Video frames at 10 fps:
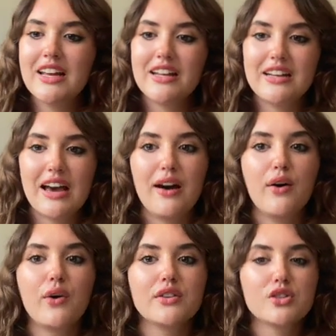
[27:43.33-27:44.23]

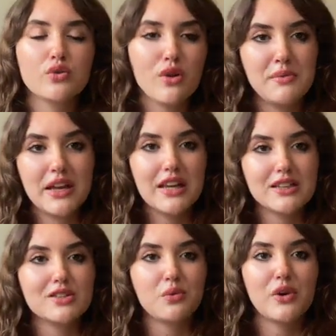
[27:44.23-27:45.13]
Now, the story
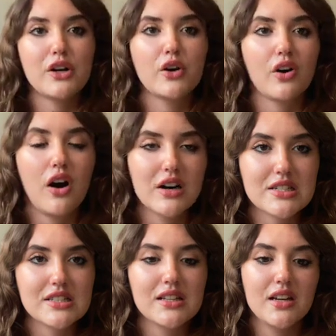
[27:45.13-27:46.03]
begins when her
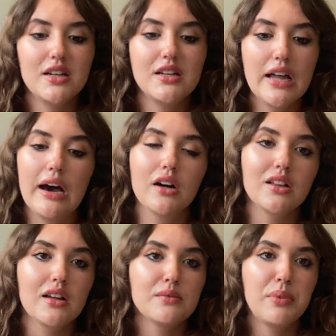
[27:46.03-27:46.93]
aunt
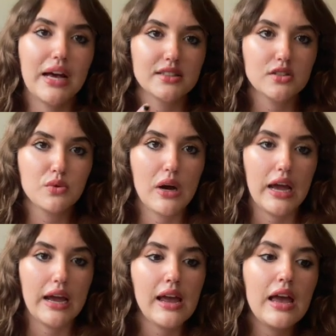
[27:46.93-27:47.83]
Nell passes
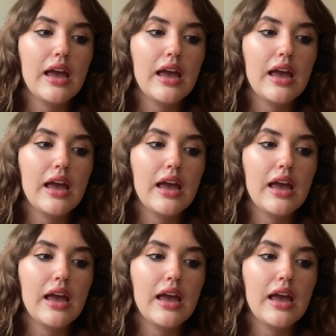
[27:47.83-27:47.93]
away,